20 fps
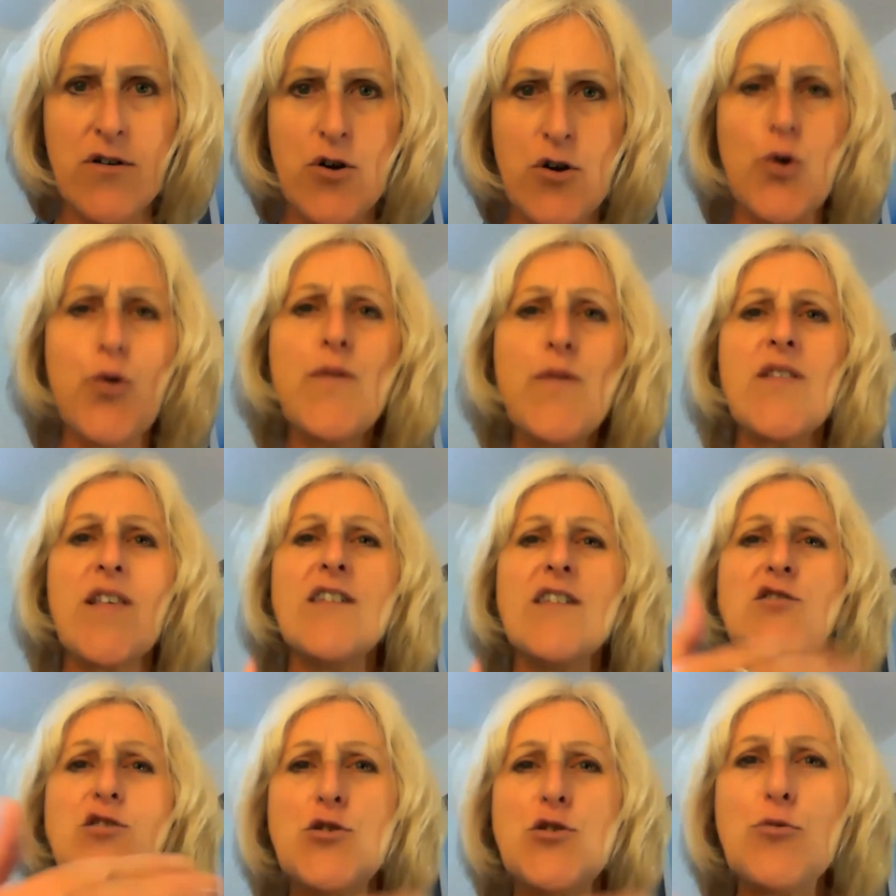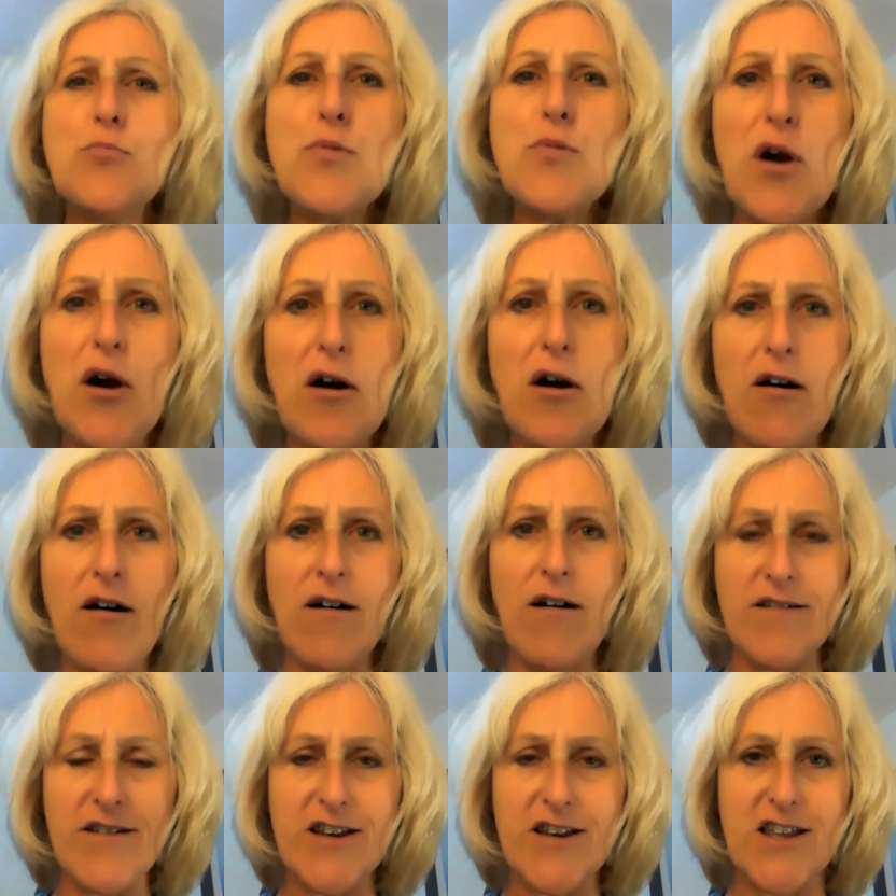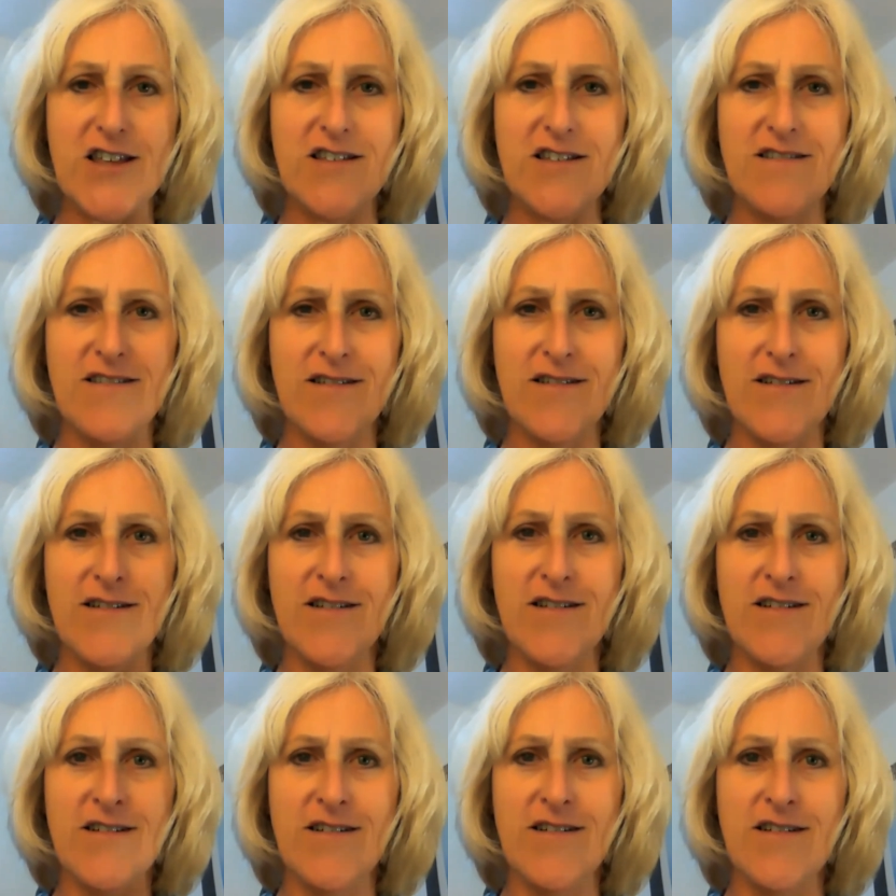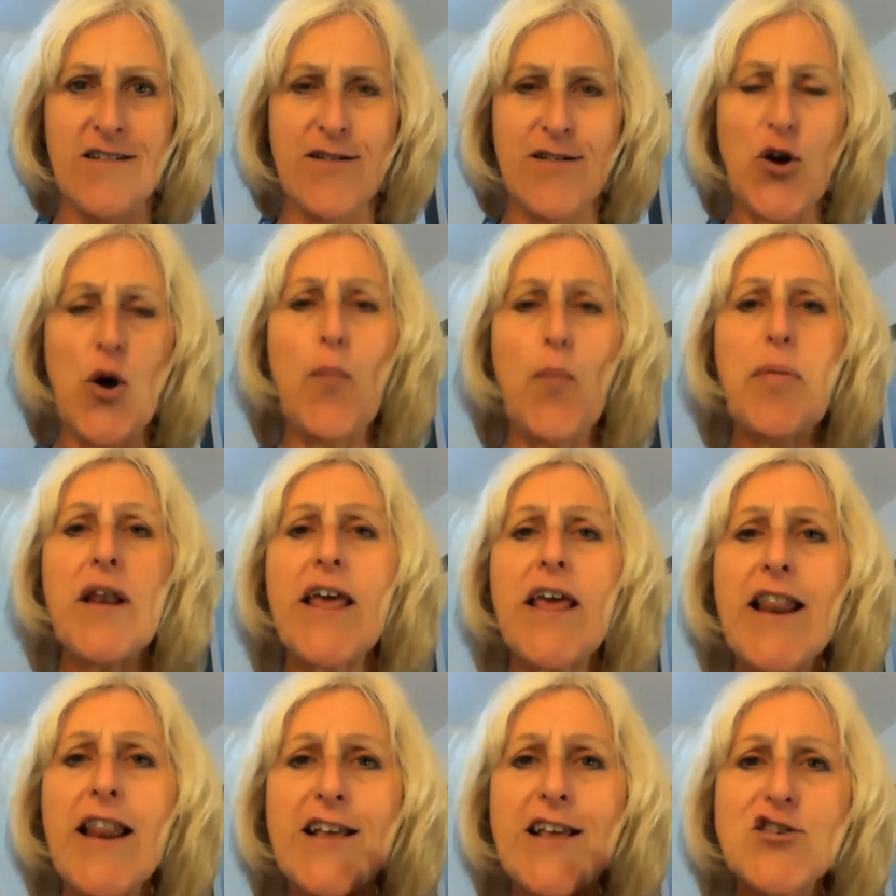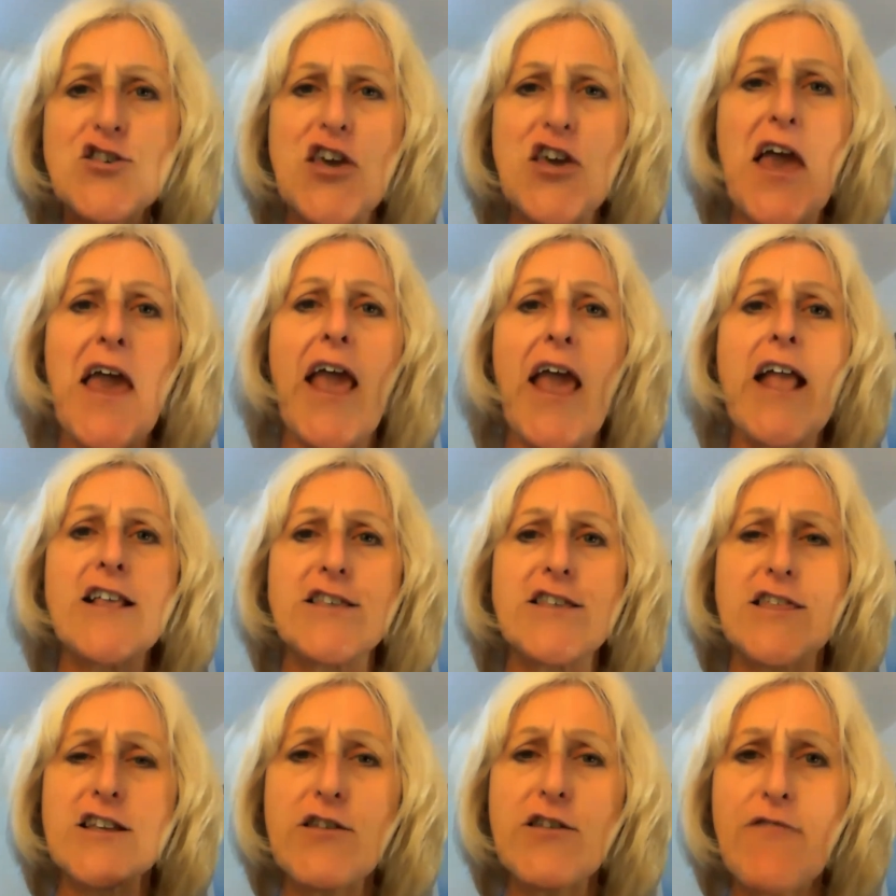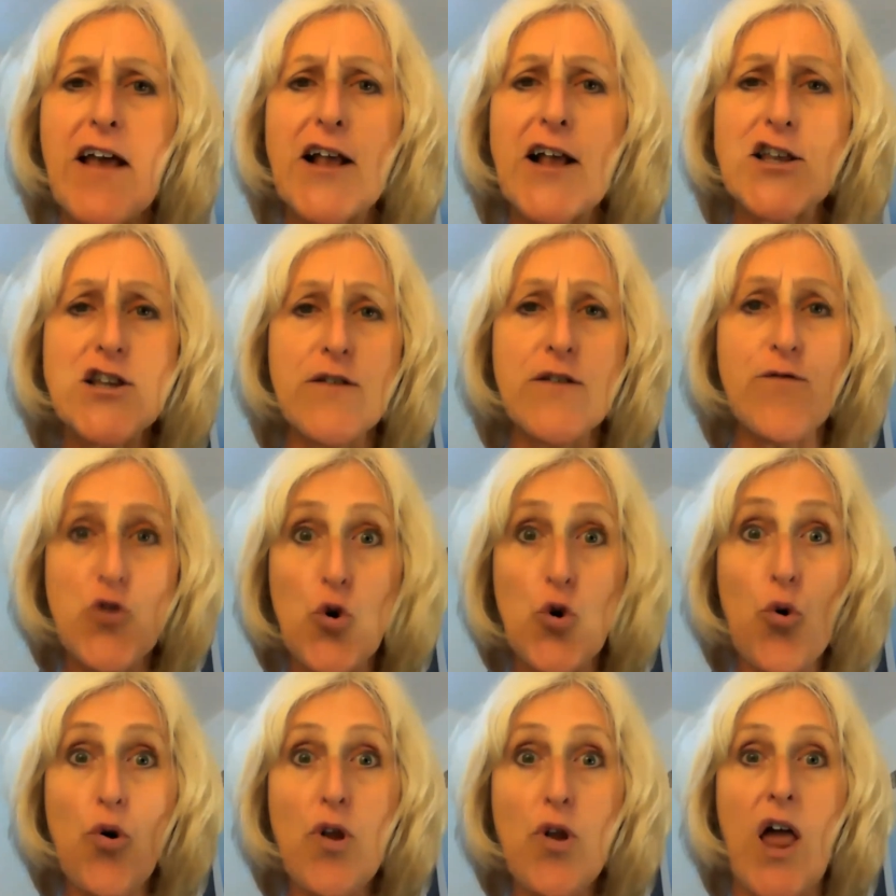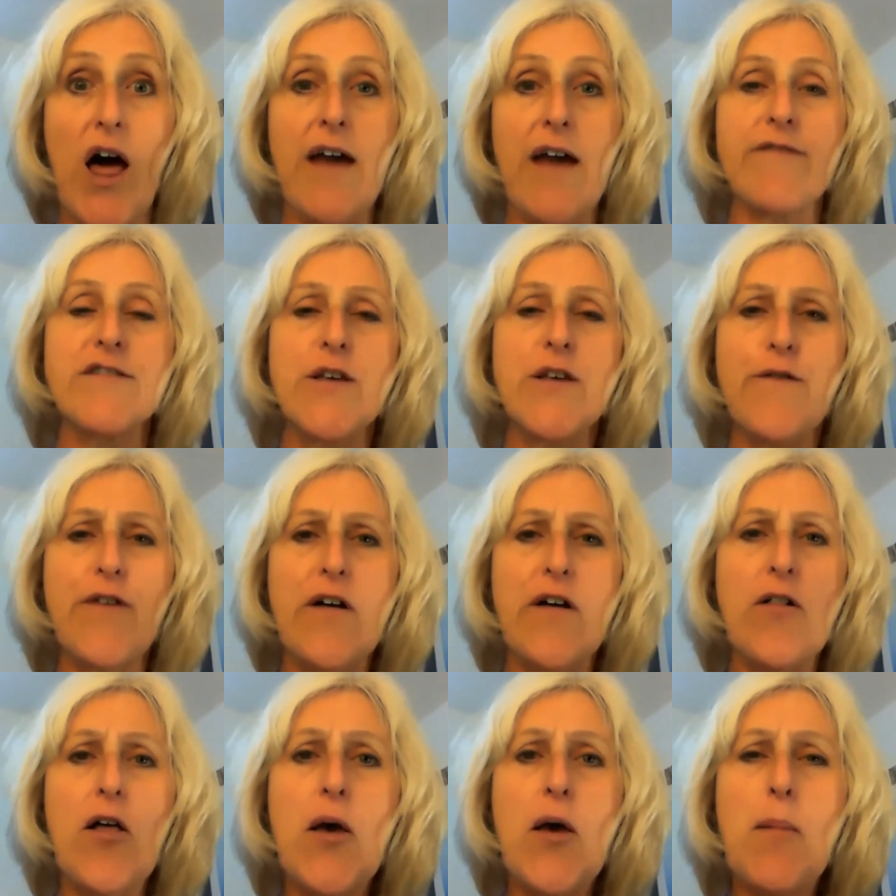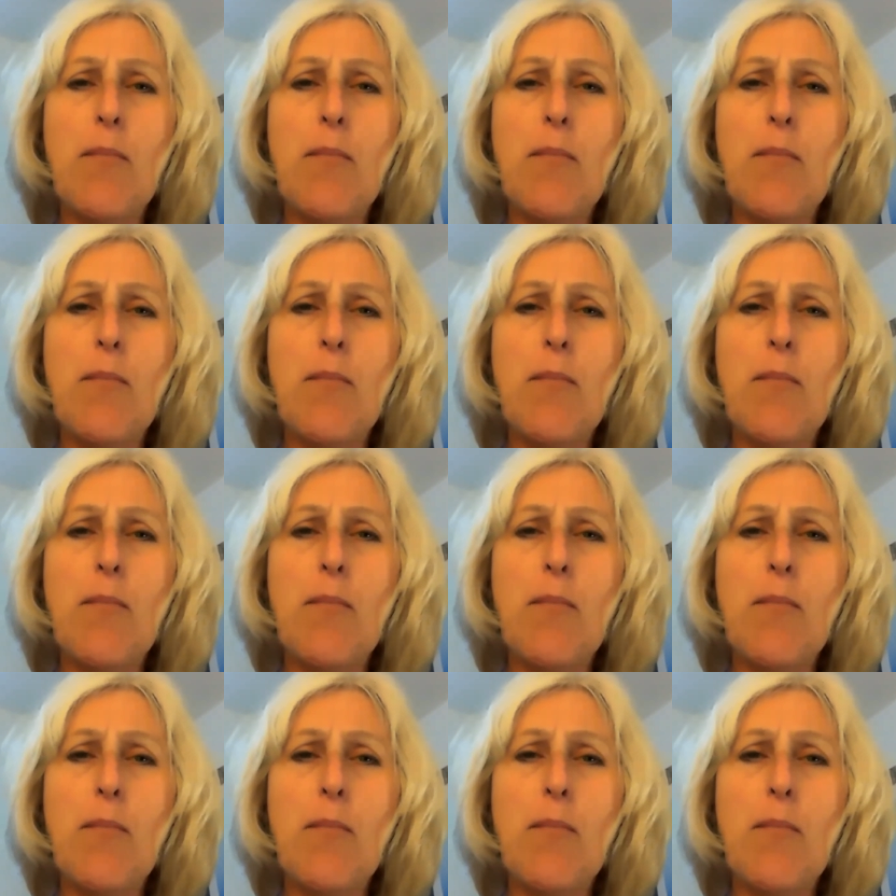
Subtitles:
Who says you can't? Completely change the direction of your life to feel